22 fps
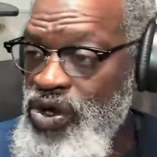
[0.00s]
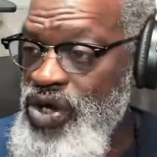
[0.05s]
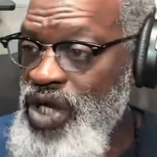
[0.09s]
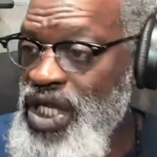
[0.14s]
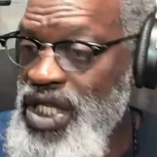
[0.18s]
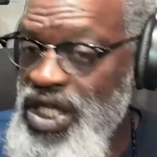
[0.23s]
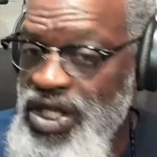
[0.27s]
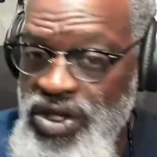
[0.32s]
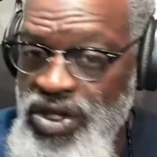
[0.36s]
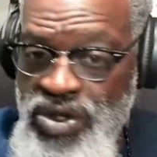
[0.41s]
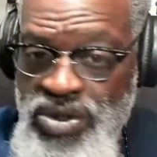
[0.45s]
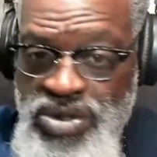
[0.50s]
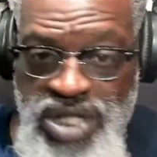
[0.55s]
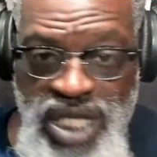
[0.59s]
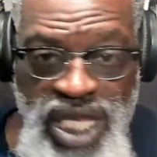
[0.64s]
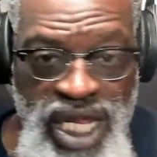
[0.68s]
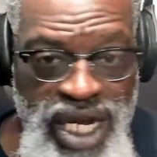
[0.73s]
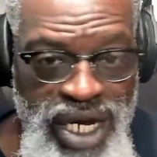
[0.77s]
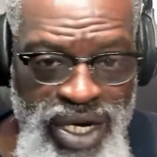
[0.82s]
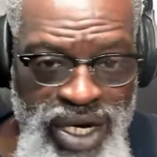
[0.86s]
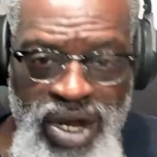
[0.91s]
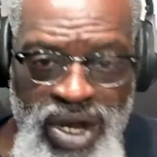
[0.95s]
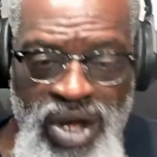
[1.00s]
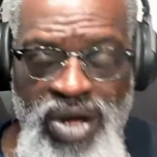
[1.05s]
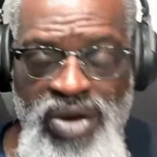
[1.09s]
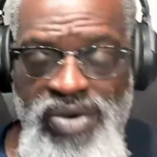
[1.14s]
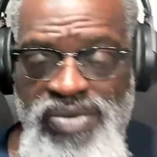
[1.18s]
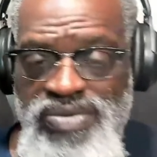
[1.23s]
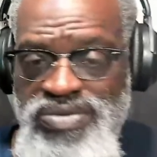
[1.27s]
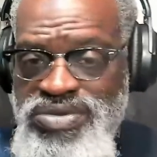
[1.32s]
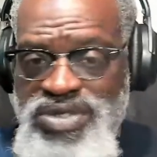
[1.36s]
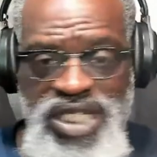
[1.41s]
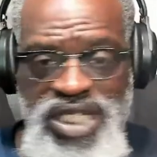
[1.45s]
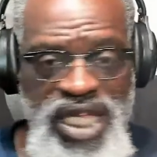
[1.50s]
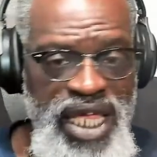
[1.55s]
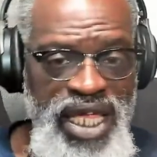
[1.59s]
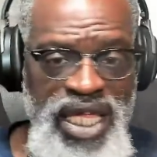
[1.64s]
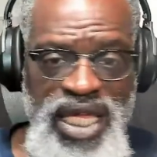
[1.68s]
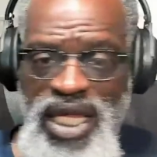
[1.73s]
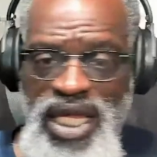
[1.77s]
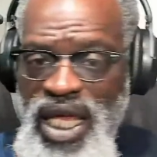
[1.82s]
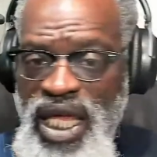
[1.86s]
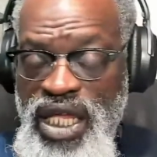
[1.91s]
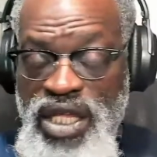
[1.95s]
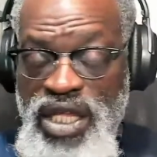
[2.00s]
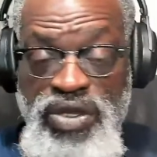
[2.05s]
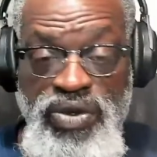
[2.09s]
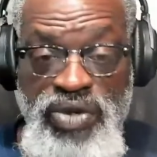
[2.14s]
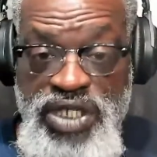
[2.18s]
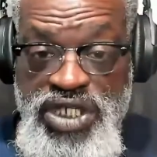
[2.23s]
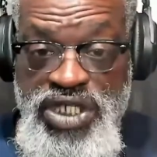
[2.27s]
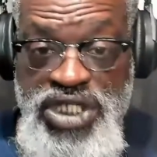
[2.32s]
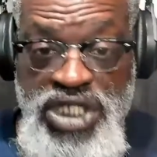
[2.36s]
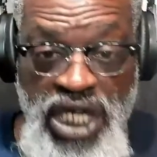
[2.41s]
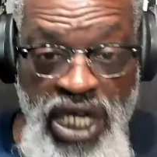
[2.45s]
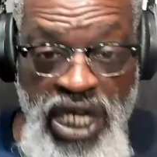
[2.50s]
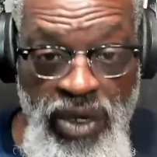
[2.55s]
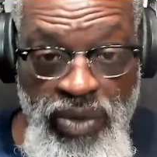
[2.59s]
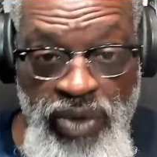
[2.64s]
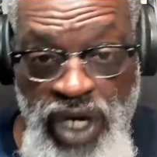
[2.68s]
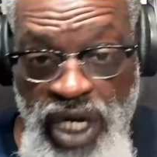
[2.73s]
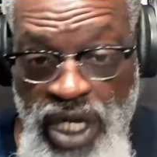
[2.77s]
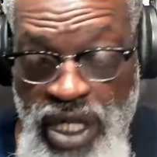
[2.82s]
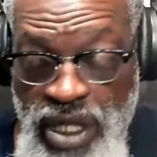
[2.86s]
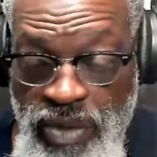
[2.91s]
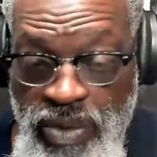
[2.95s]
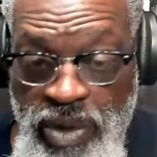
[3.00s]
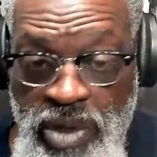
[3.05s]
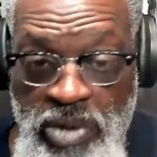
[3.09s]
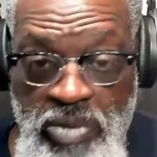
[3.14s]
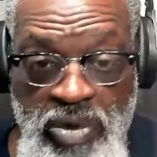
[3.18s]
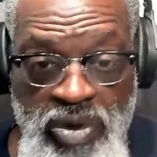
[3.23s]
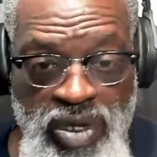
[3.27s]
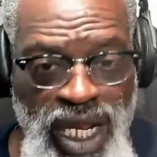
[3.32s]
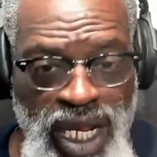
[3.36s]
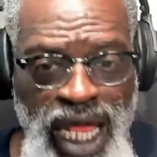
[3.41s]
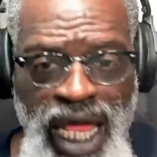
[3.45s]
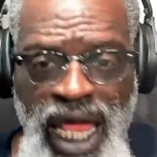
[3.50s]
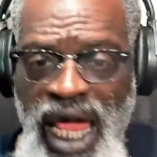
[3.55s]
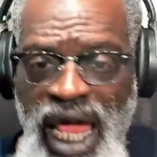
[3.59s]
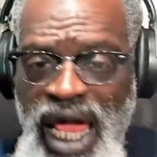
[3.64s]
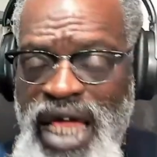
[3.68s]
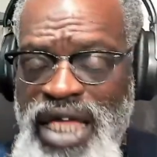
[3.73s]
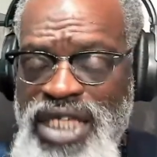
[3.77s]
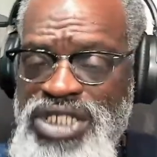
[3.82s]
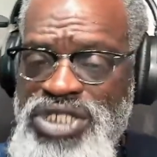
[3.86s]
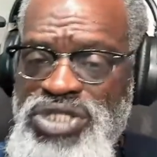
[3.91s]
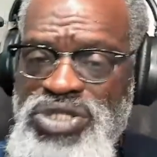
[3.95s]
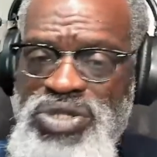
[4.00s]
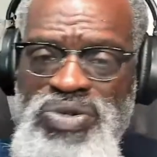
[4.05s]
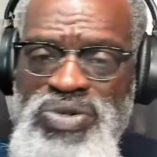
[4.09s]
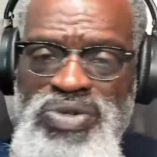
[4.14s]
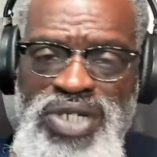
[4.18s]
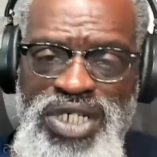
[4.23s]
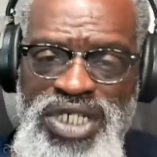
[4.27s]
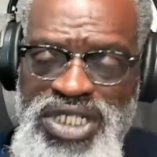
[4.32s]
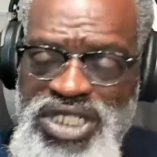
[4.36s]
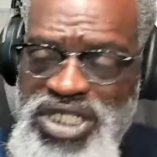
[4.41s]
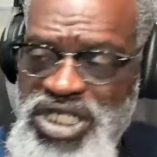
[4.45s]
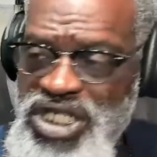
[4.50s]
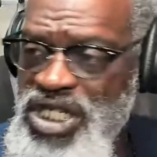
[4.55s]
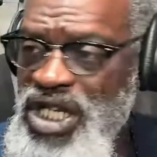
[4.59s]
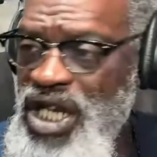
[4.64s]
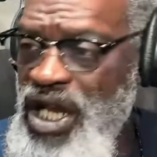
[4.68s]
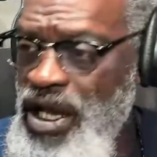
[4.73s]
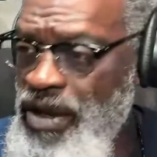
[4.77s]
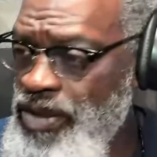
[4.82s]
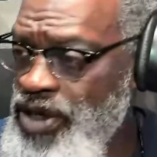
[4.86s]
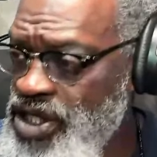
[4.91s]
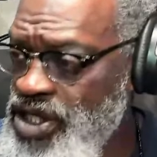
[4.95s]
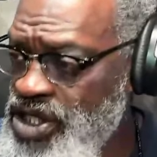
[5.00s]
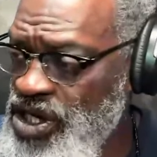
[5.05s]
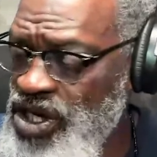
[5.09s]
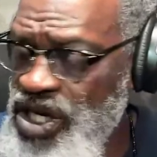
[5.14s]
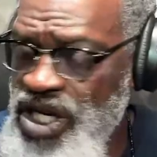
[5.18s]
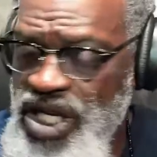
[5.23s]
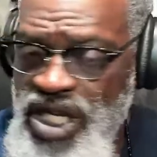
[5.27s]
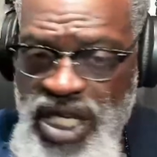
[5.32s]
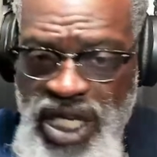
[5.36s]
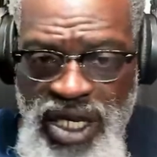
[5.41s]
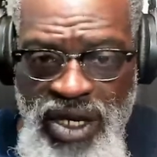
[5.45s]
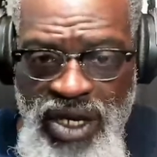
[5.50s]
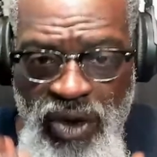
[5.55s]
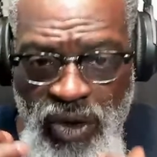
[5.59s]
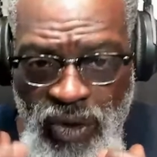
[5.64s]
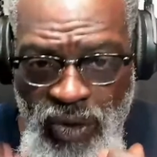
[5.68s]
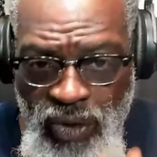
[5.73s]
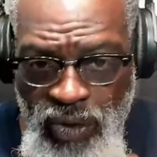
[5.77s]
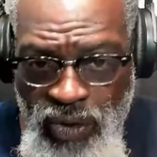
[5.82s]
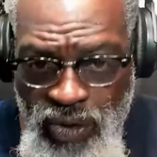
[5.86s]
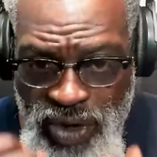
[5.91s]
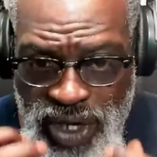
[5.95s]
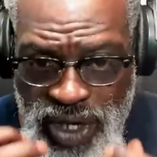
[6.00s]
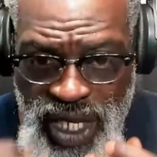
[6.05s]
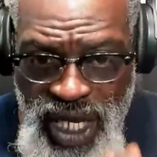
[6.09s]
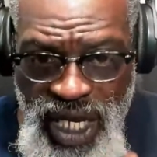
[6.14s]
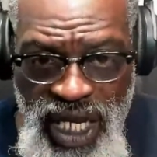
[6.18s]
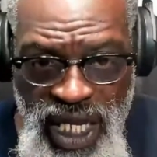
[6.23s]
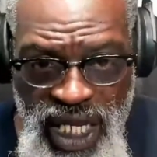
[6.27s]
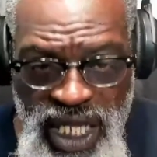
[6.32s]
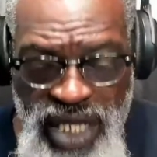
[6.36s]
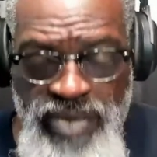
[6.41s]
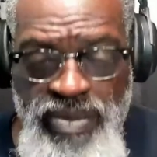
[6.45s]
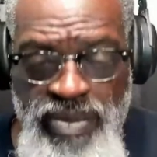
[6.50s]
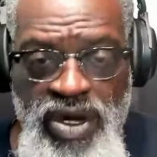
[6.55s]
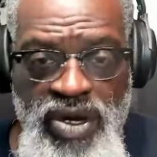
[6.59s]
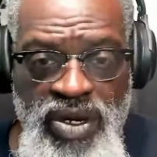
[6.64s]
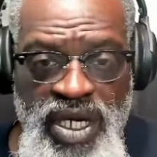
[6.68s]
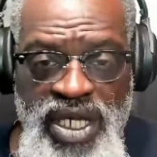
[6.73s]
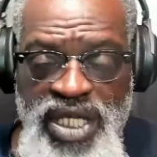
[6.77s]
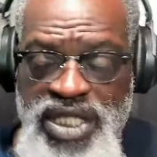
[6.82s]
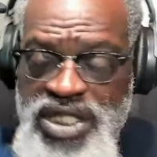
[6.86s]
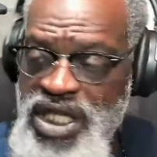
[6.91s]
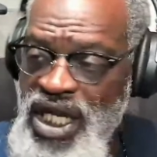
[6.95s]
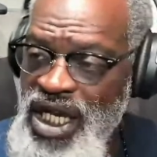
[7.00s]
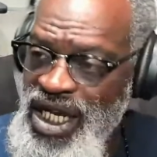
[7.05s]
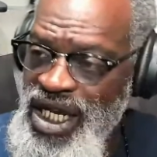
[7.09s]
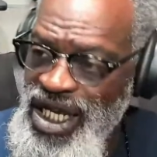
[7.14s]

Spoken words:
you get the newsletter, go home, take it, and you can share it with other people. Like, hey, join Gye-Nyame Journey. Get on the email list.